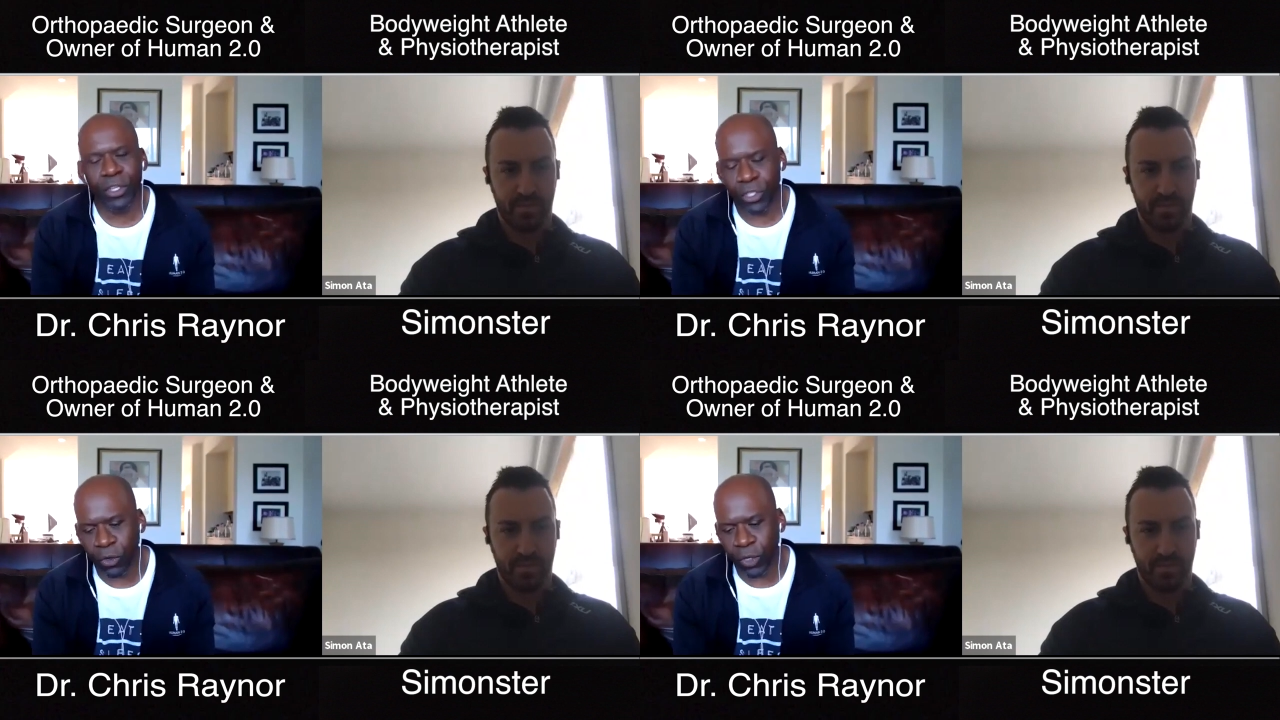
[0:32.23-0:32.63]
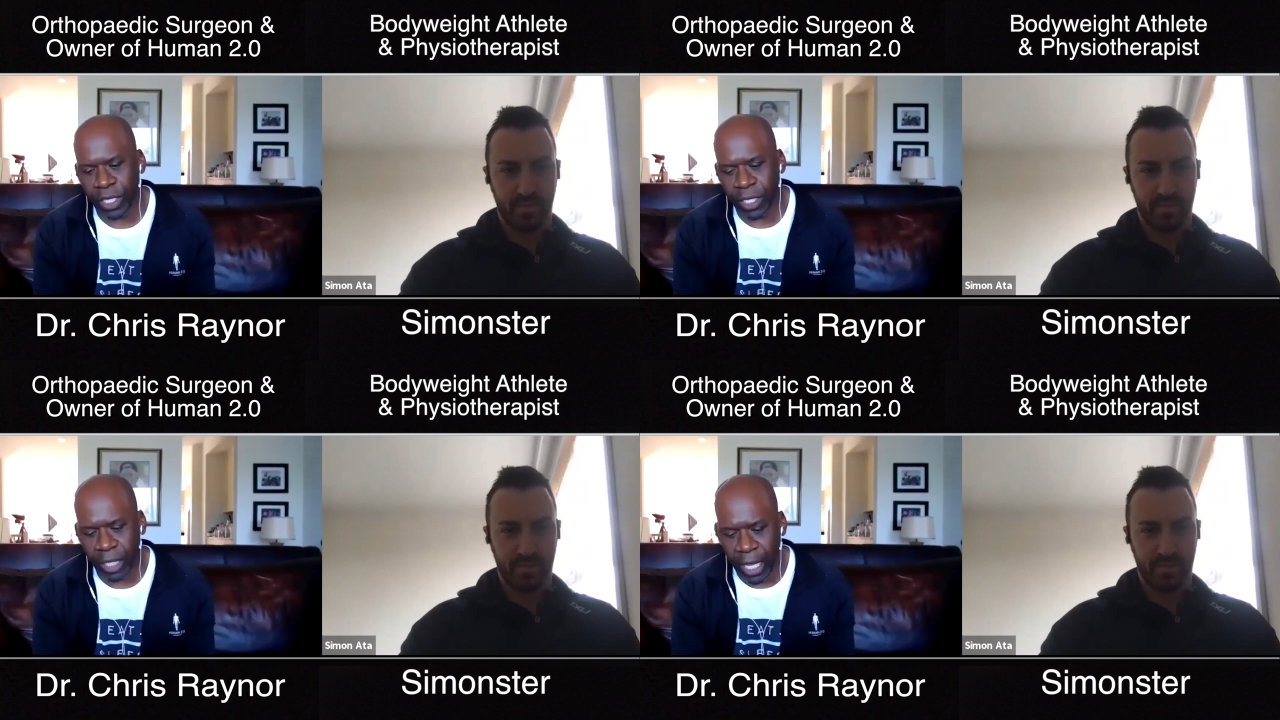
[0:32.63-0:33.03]
Speaker 1: So
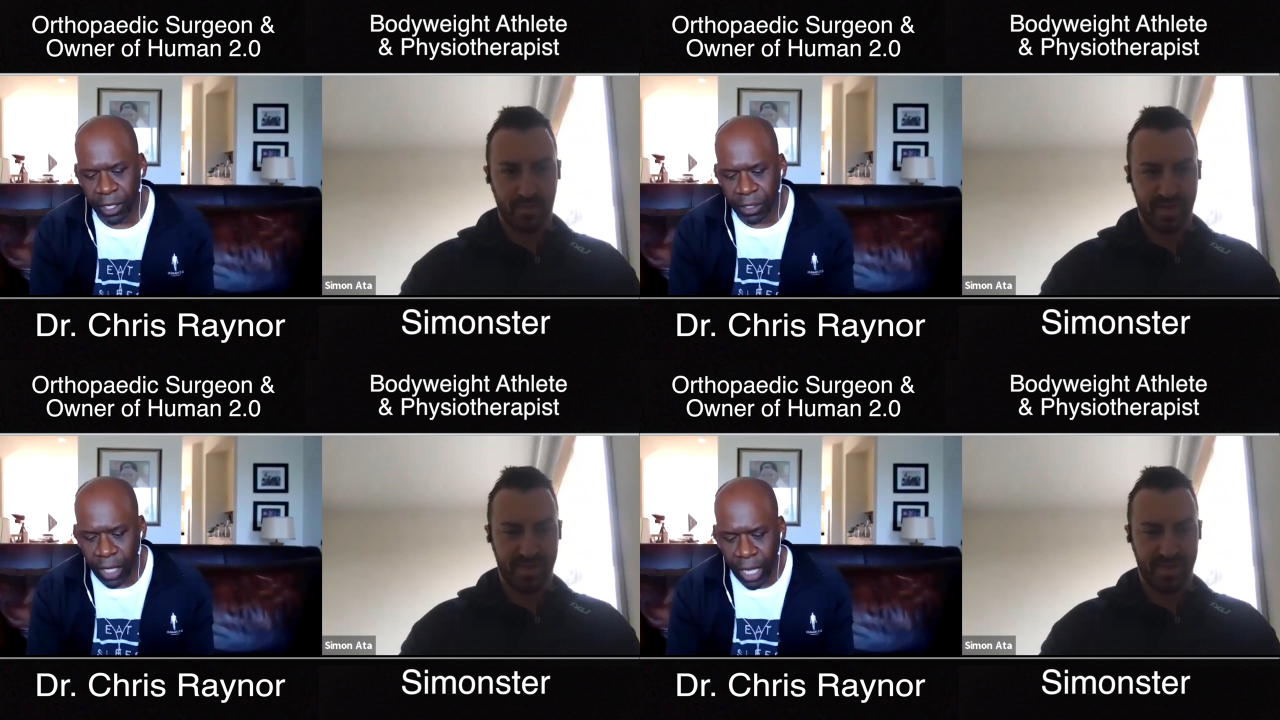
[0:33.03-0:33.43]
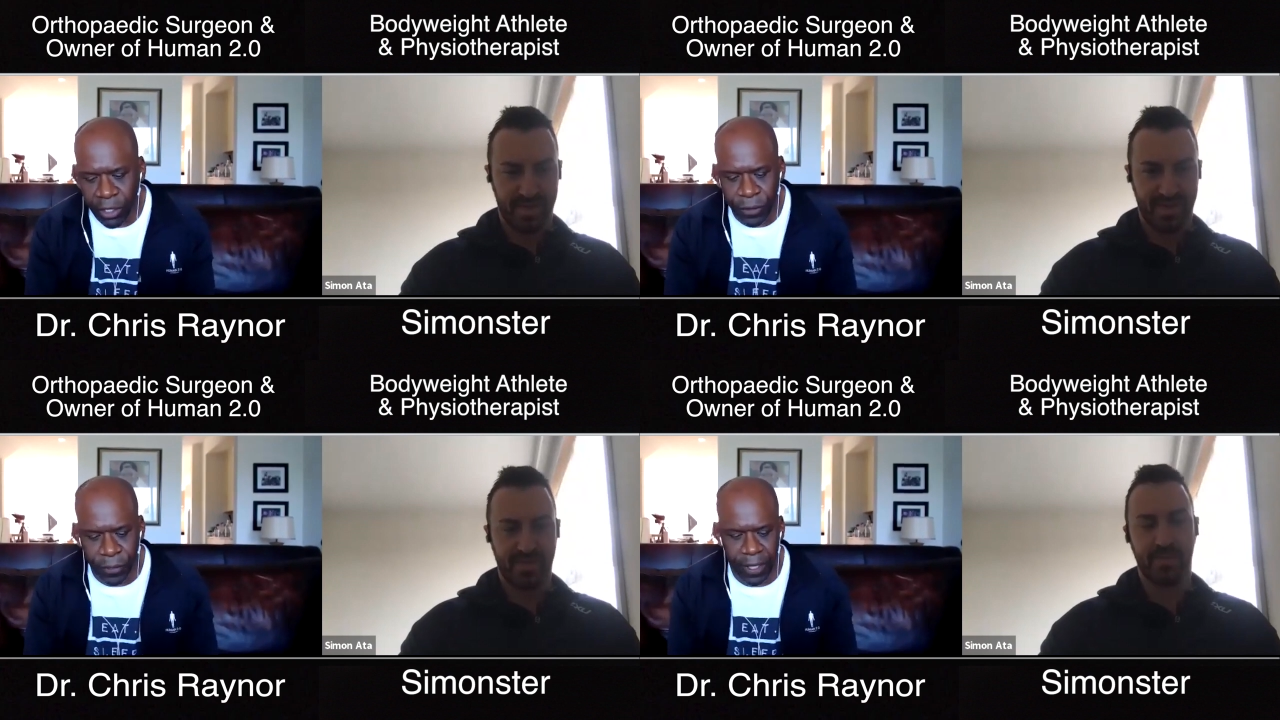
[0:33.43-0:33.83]
how do you, how do
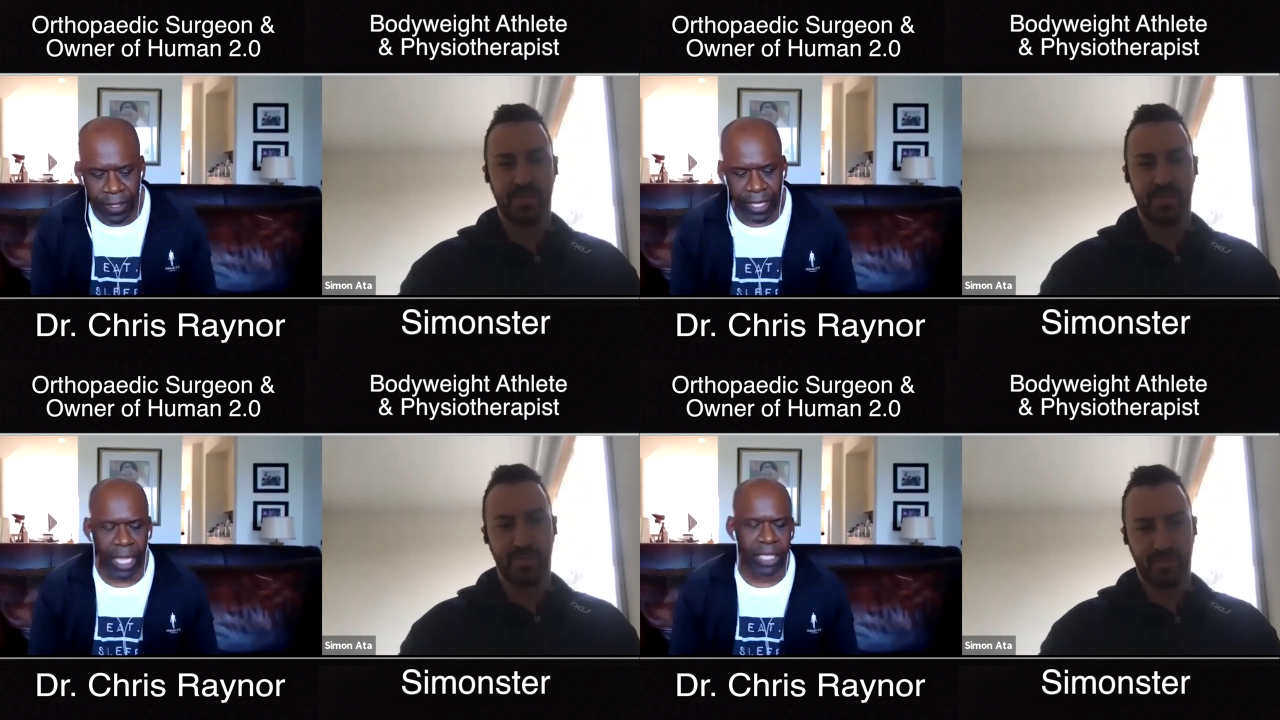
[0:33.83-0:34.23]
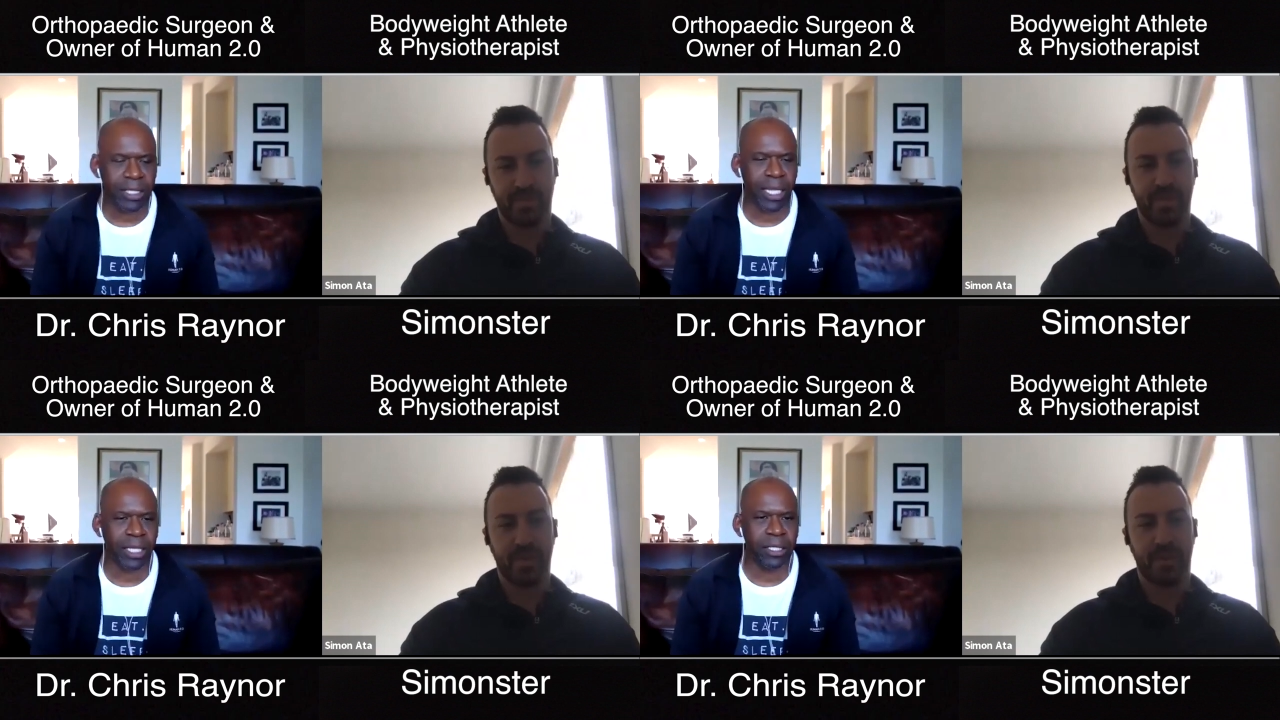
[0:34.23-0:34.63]
you think that
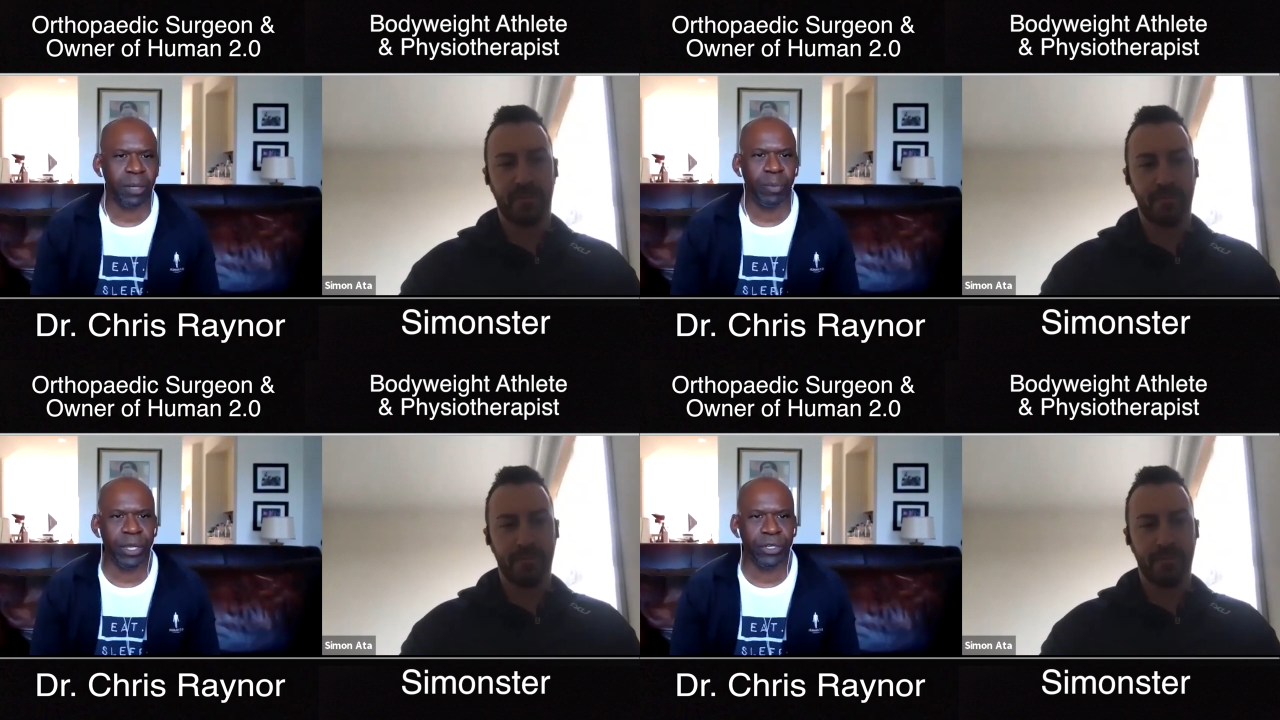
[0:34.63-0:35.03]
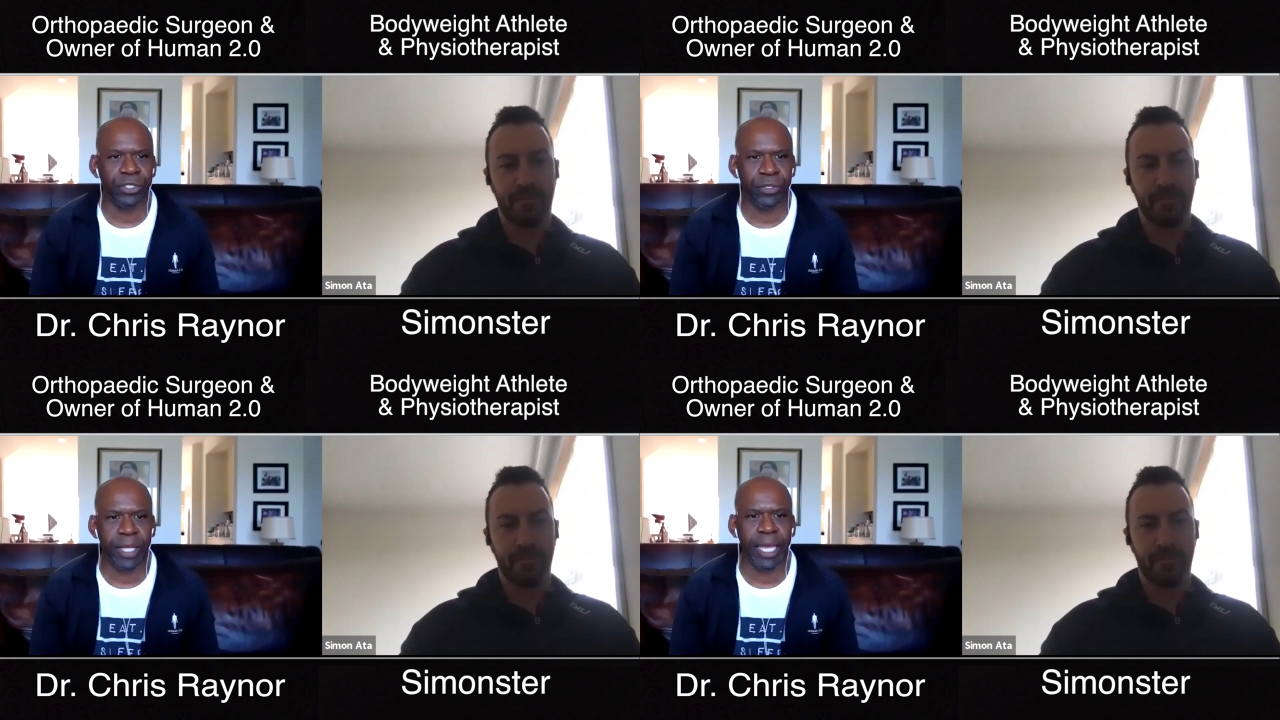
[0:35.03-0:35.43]
calisthenics compares
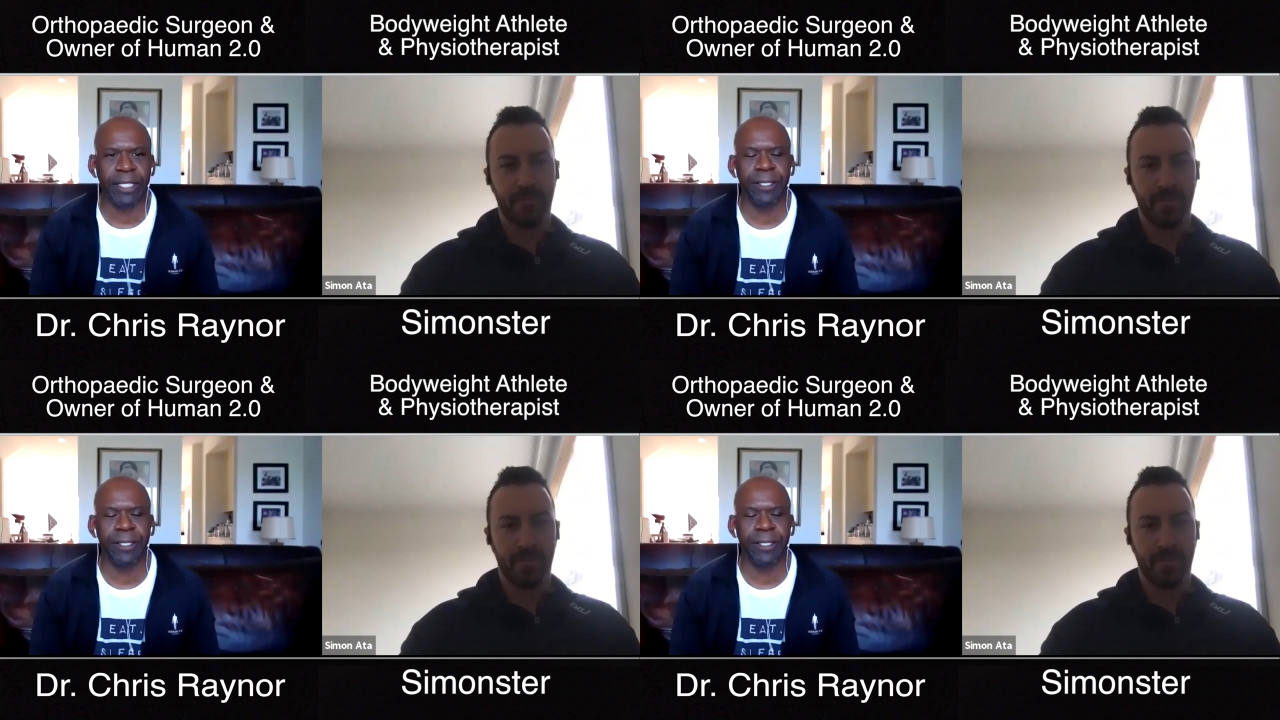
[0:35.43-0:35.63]
to that?